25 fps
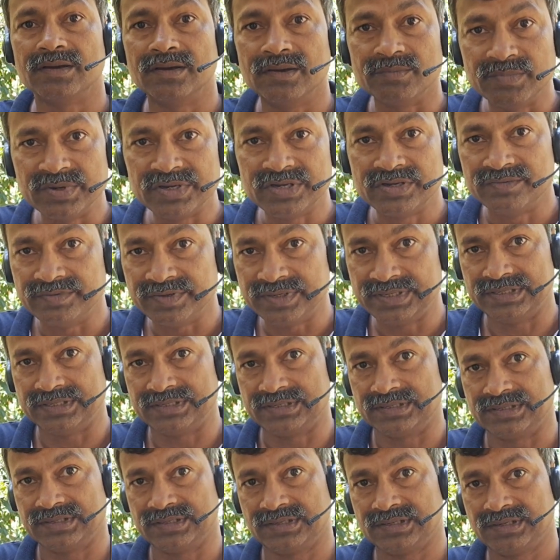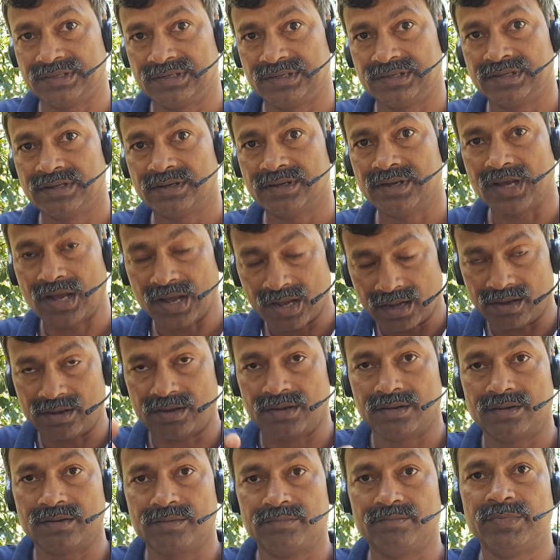between
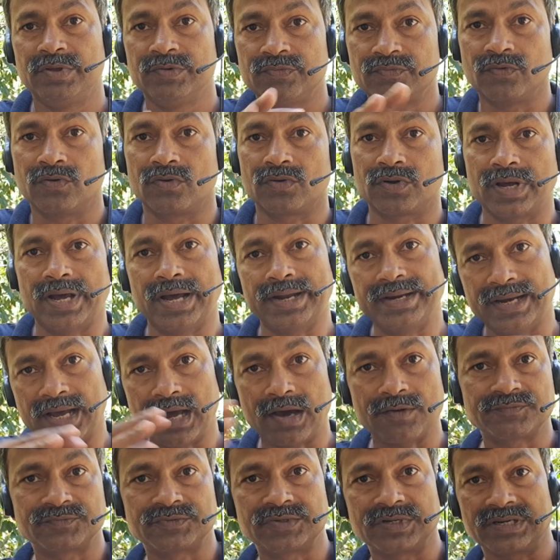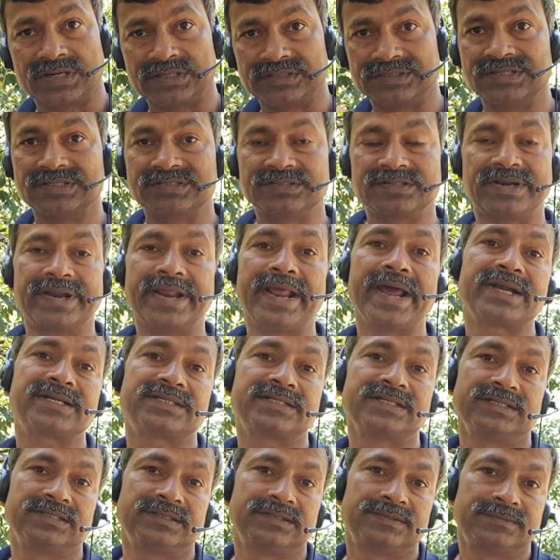before and after this
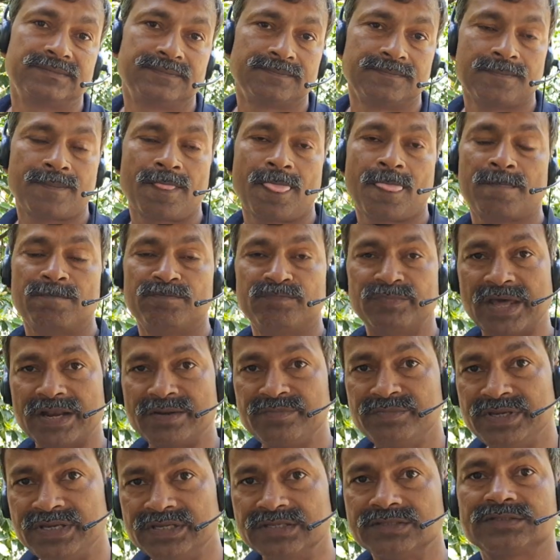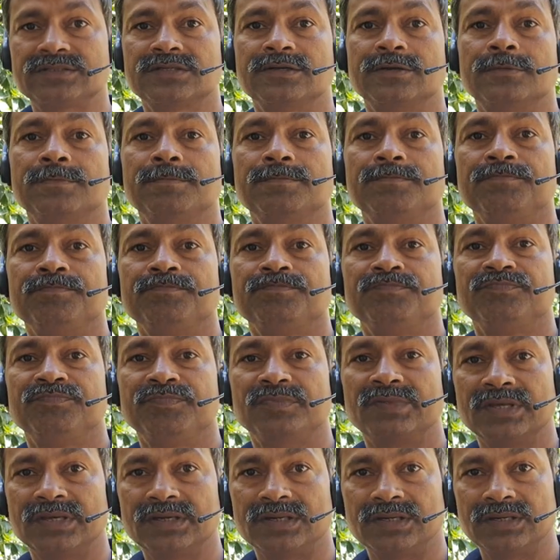reaction. That means
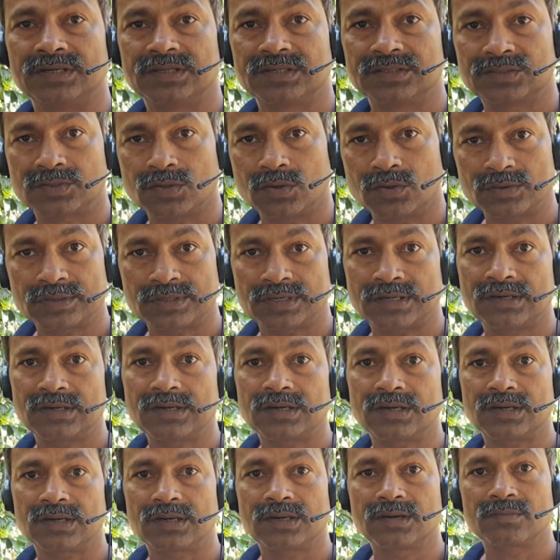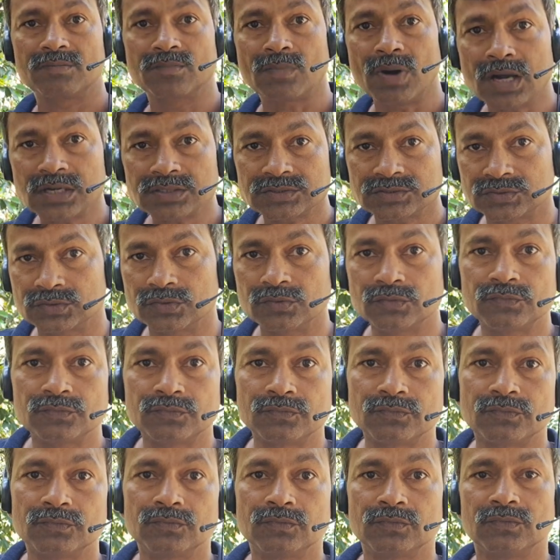the total mass of
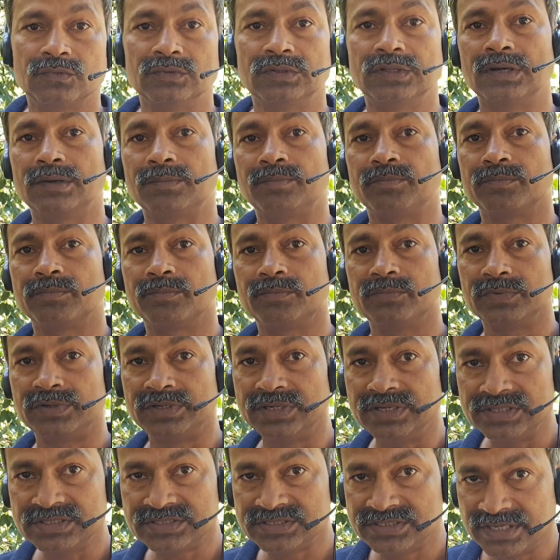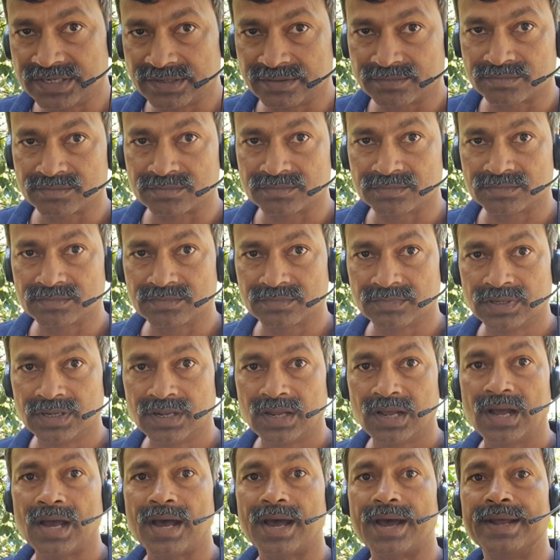the tritium
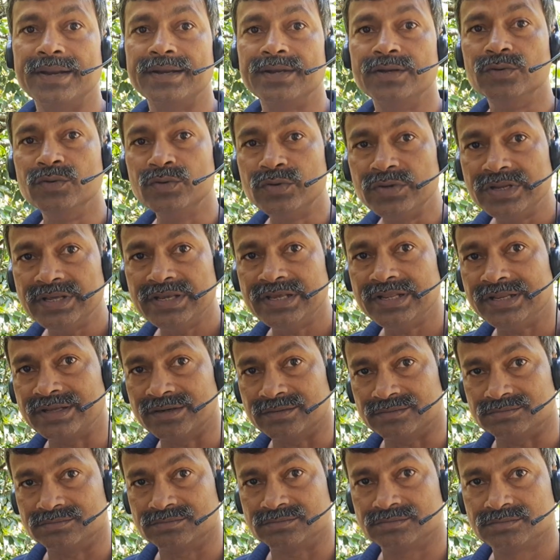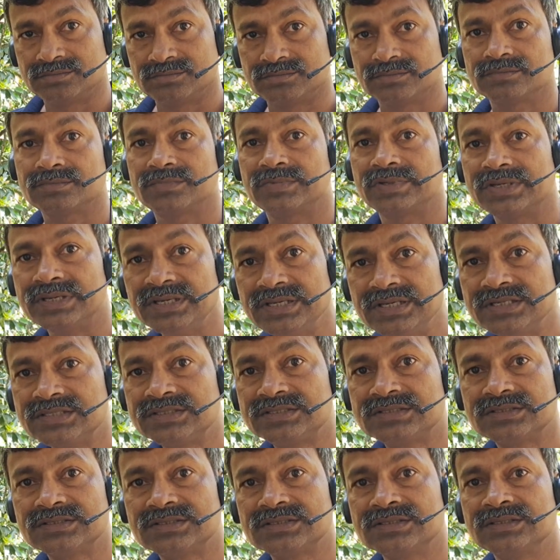and deuterium
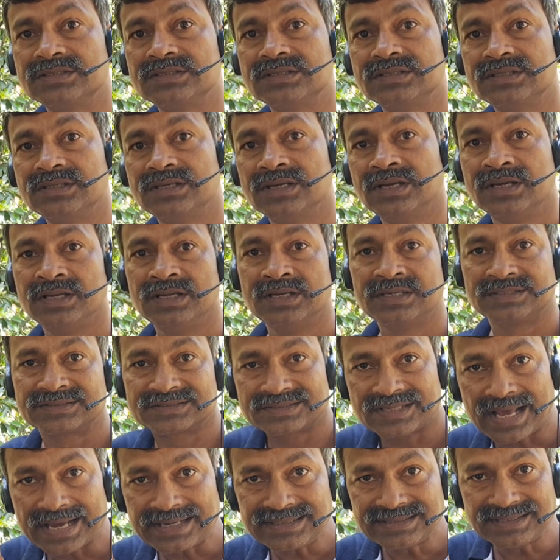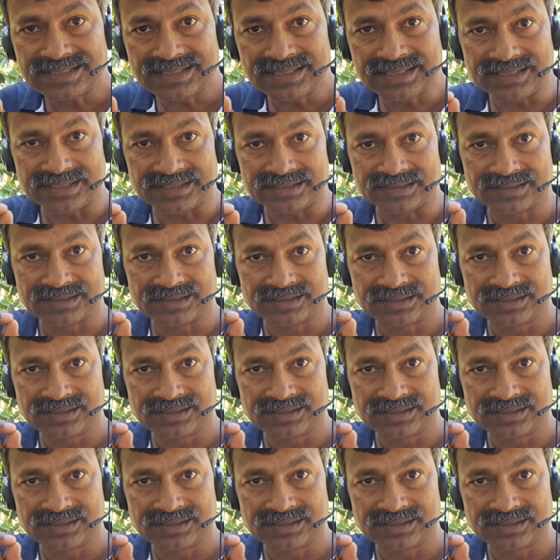is slightly